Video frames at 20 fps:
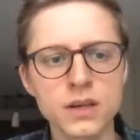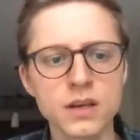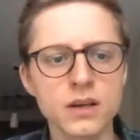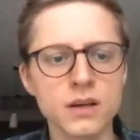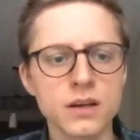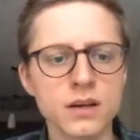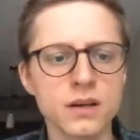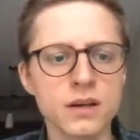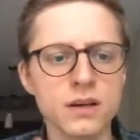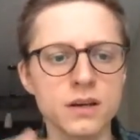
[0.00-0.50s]

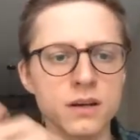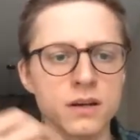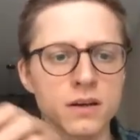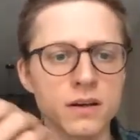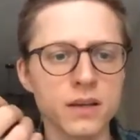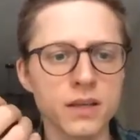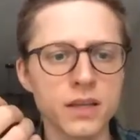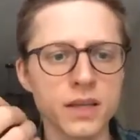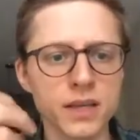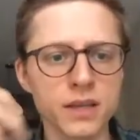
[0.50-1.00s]

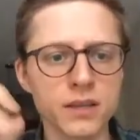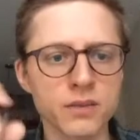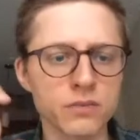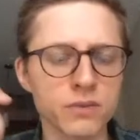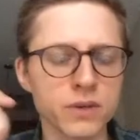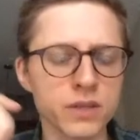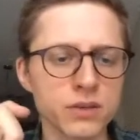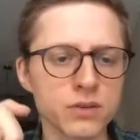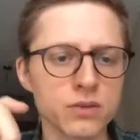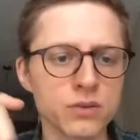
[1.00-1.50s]
And
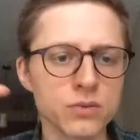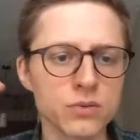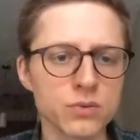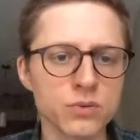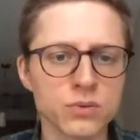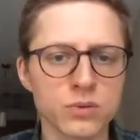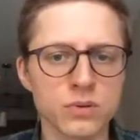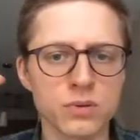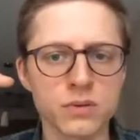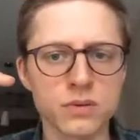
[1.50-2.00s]
when
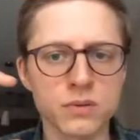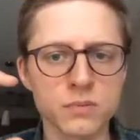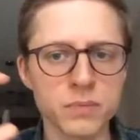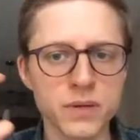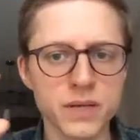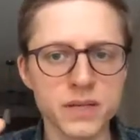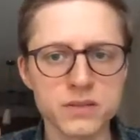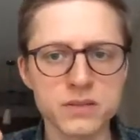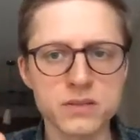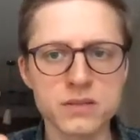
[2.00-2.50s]
you
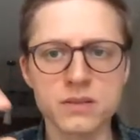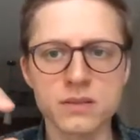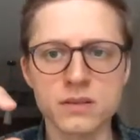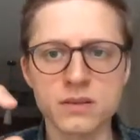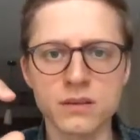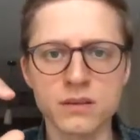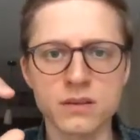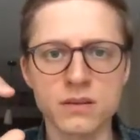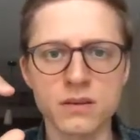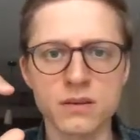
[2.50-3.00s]
pass
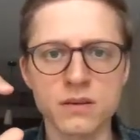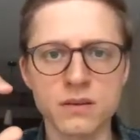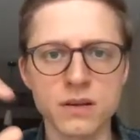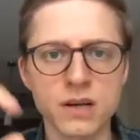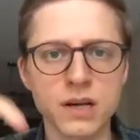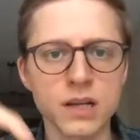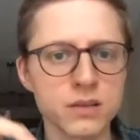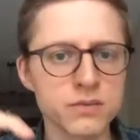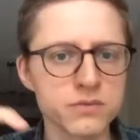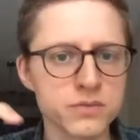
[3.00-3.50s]

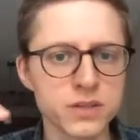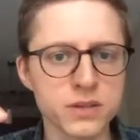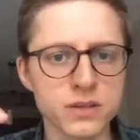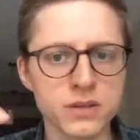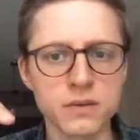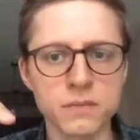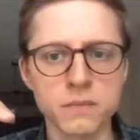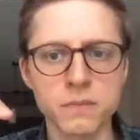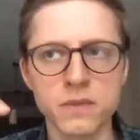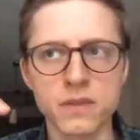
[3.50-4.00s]
all of
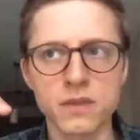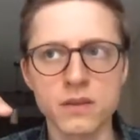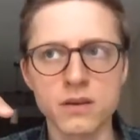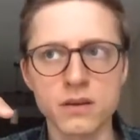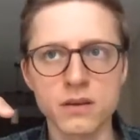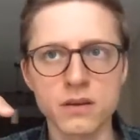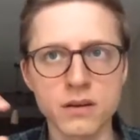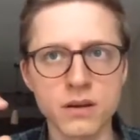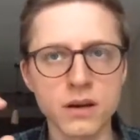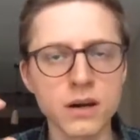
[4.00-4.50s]
the
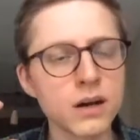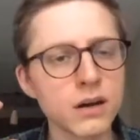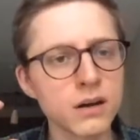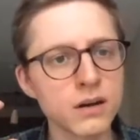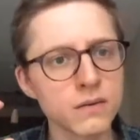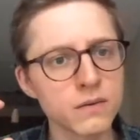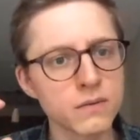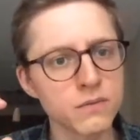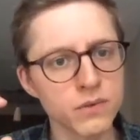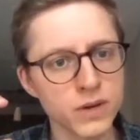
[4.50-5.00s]

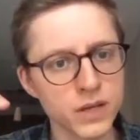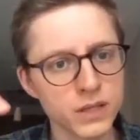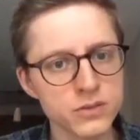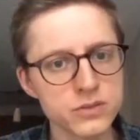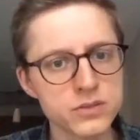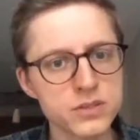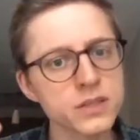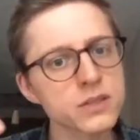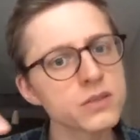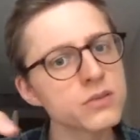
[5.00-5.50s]

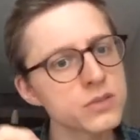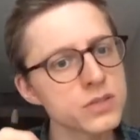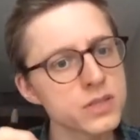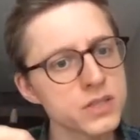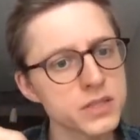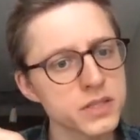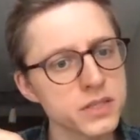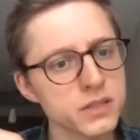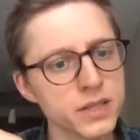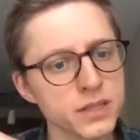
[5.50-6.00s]
values that user
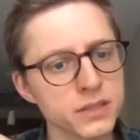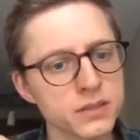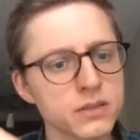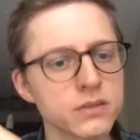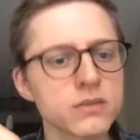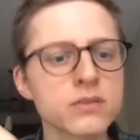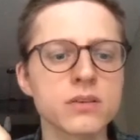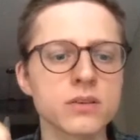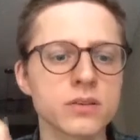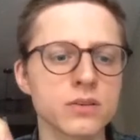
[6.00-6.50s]

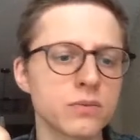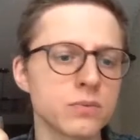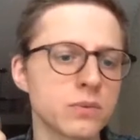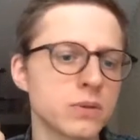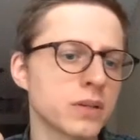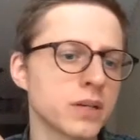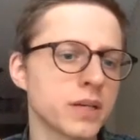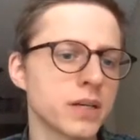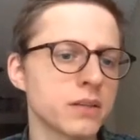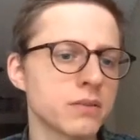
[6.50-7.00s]
selected, you will
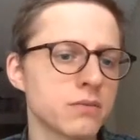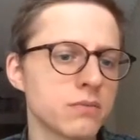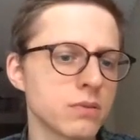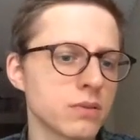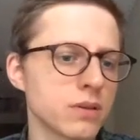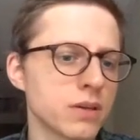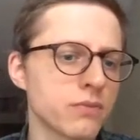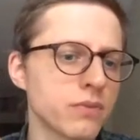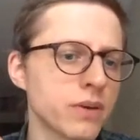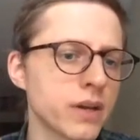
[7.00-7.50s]
get
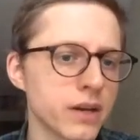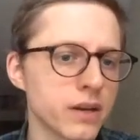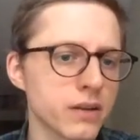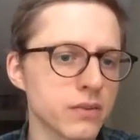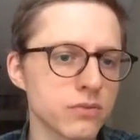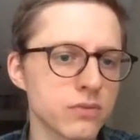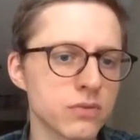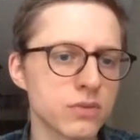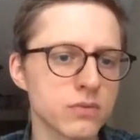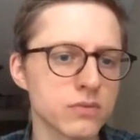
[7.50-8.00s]
a
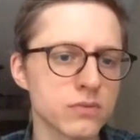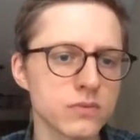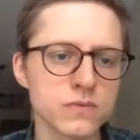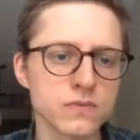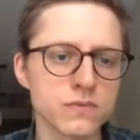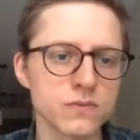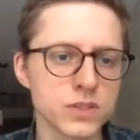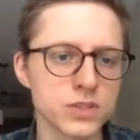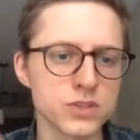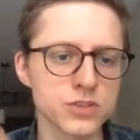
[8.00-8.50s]
variant,
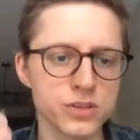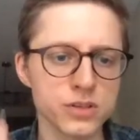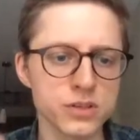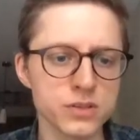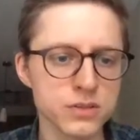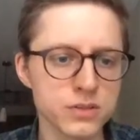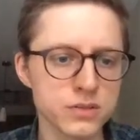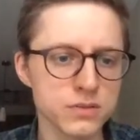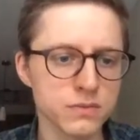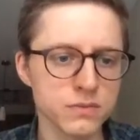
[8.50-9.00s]
which
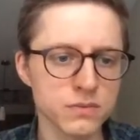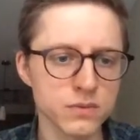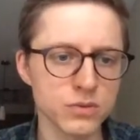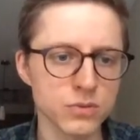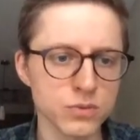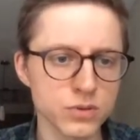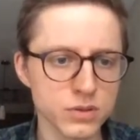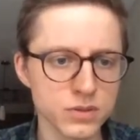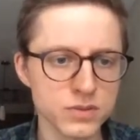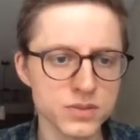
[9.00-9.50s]
is
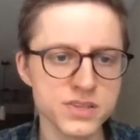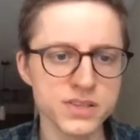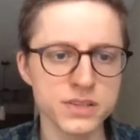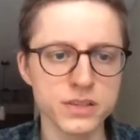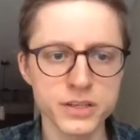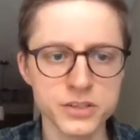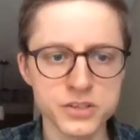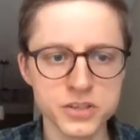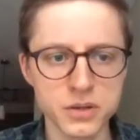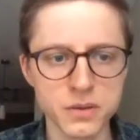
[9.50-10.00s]
your
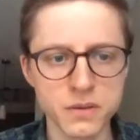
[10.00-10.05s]
selection.